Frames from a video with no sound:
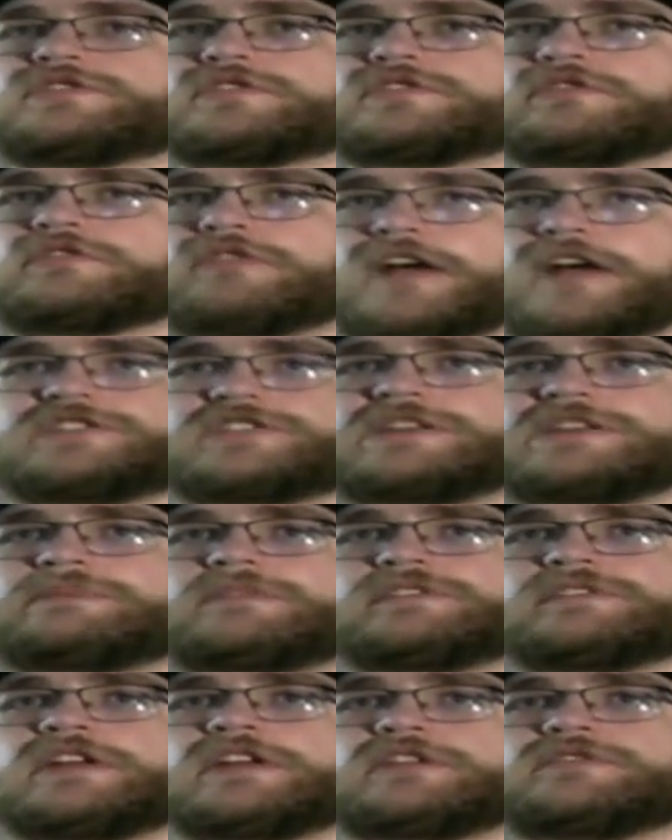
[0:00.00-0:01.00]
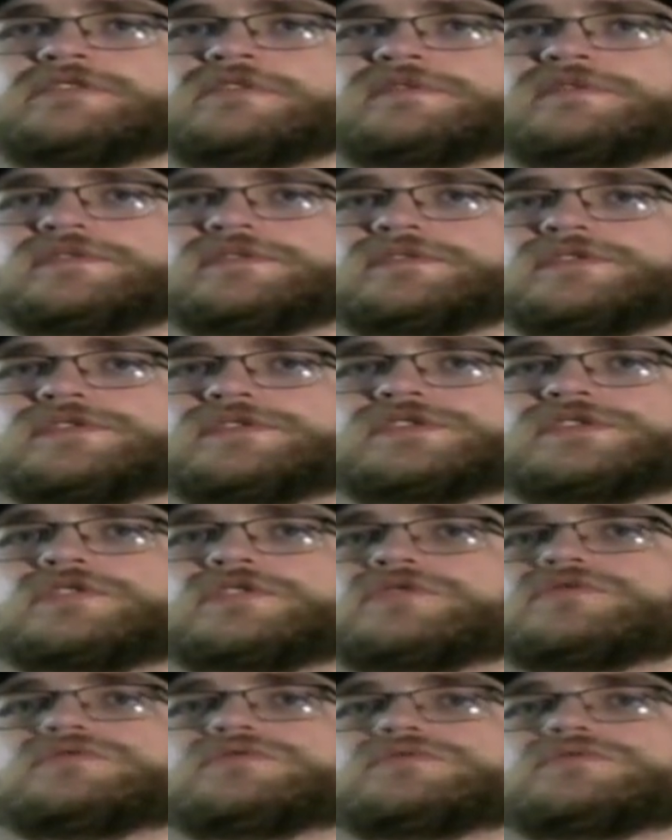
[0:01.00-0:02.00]
Crash Team Racing Nitro Fueled
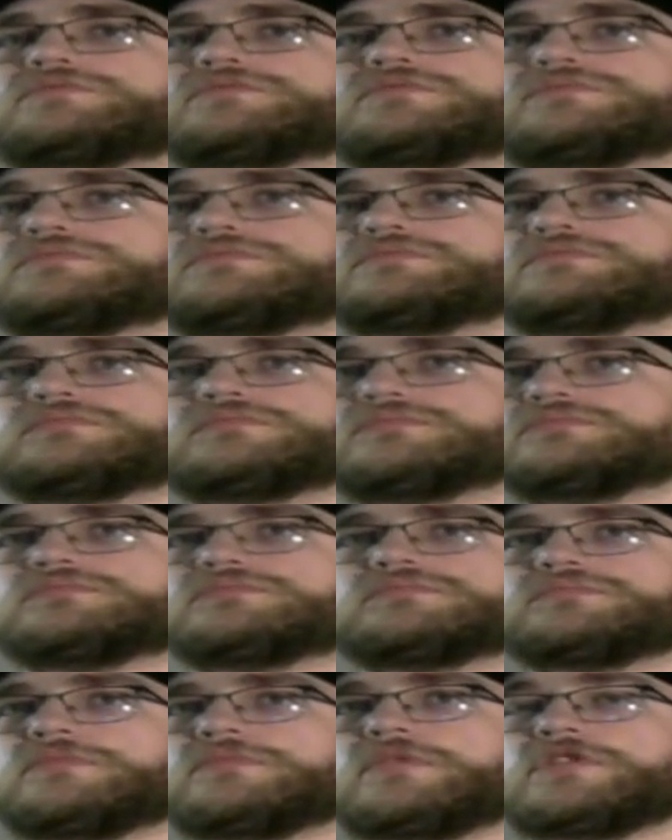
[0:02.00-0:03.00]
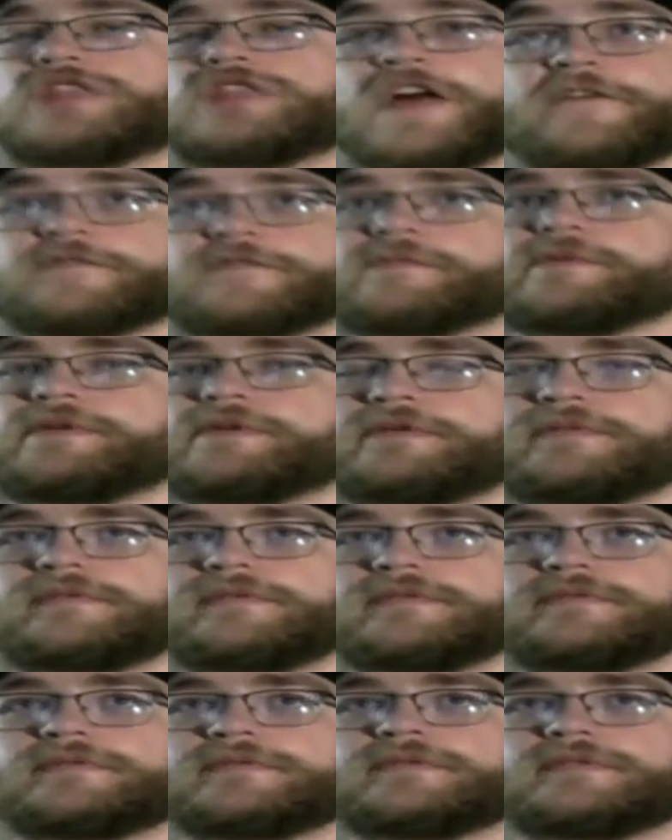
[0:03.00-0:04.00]
so lovable?
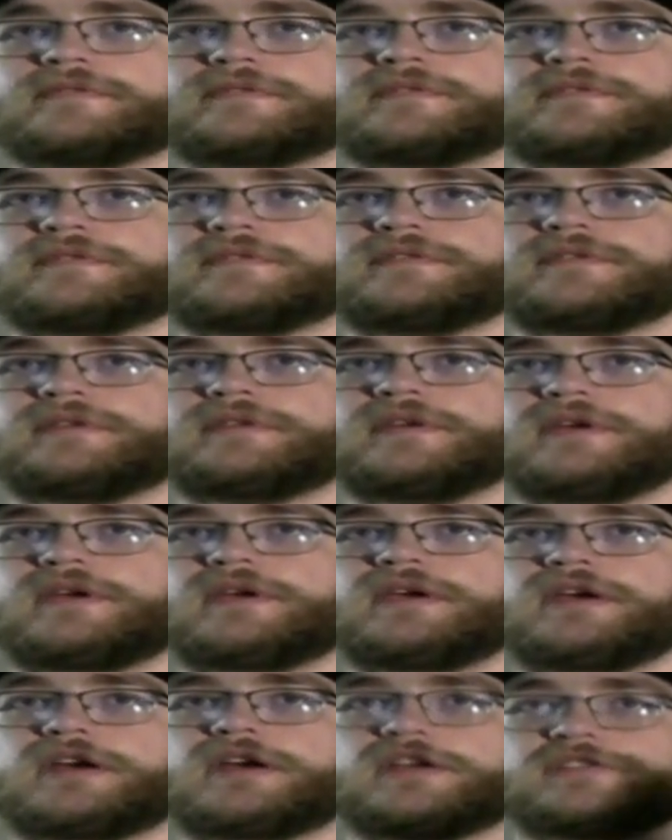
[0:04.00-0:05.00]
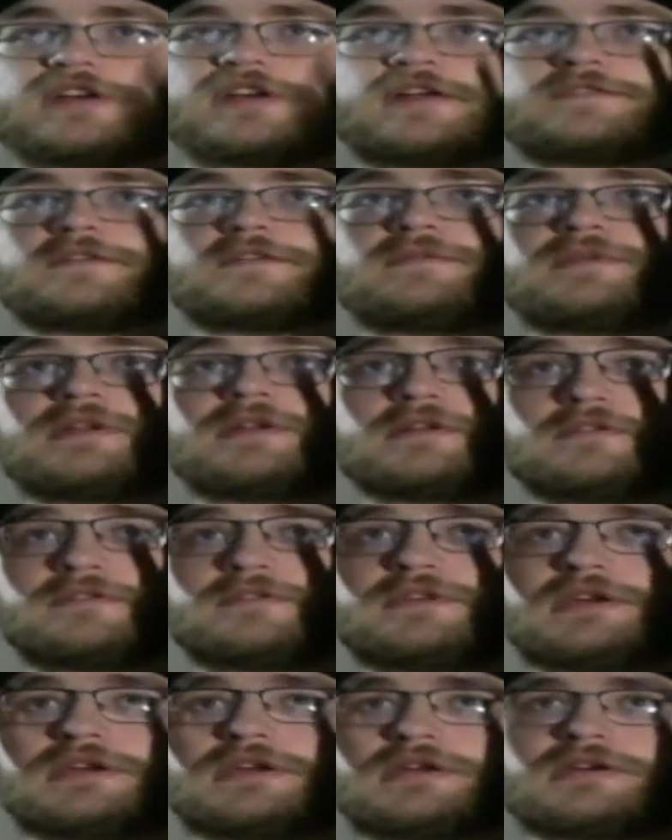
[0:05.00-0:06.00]
Aside from you know
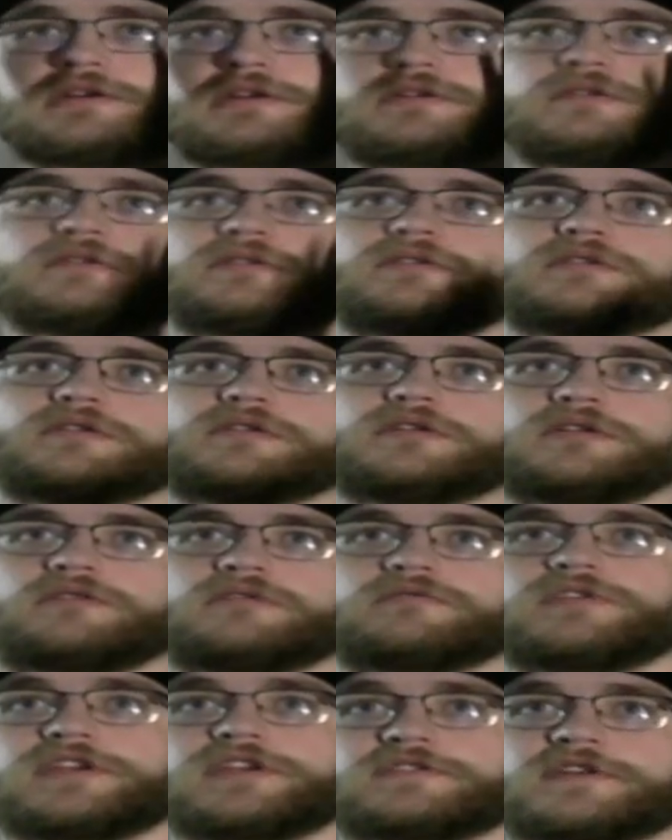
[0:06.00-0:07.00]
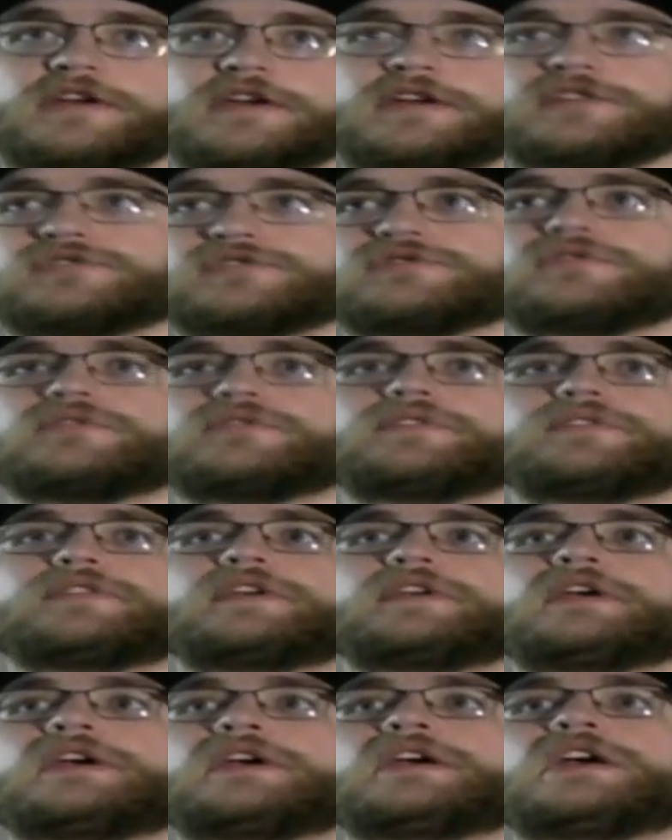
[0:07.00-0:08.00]
the really great controls,
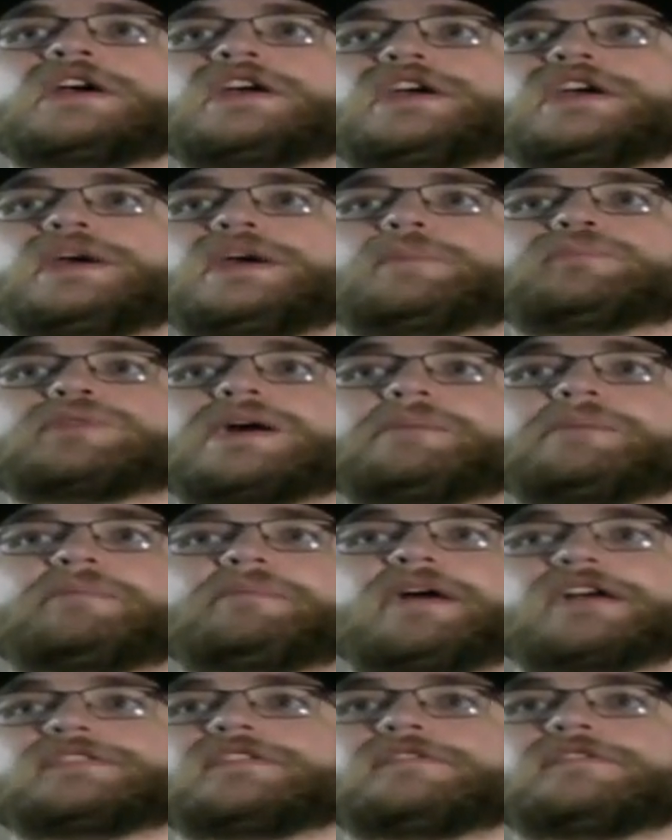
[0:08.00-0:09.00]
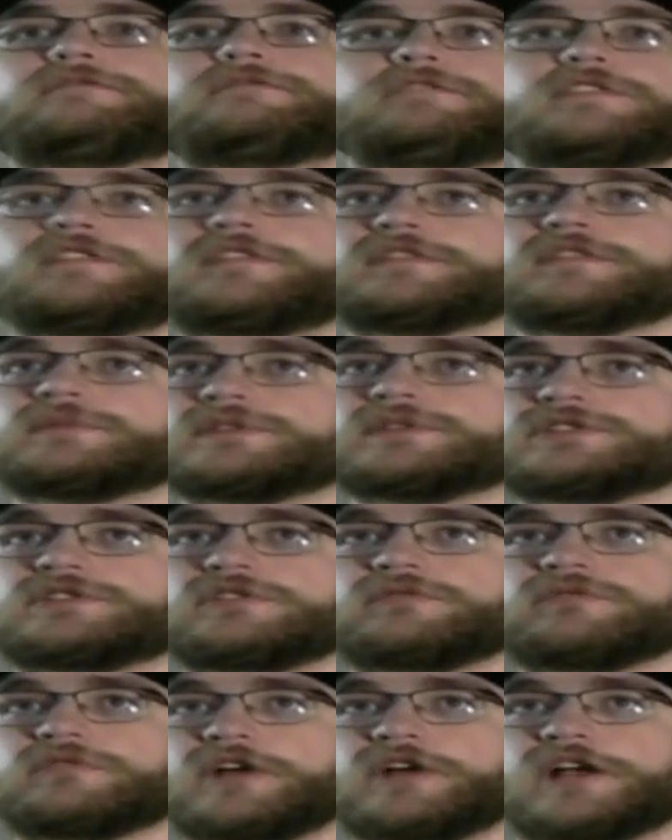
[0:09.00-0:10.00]
it brought back the feel of the
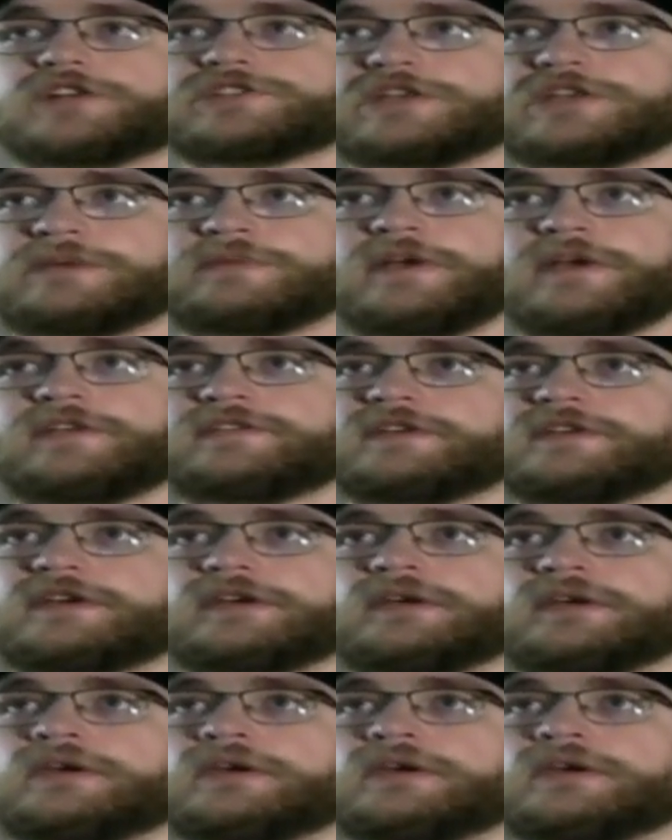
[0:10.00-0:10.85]
original Crash Team Racing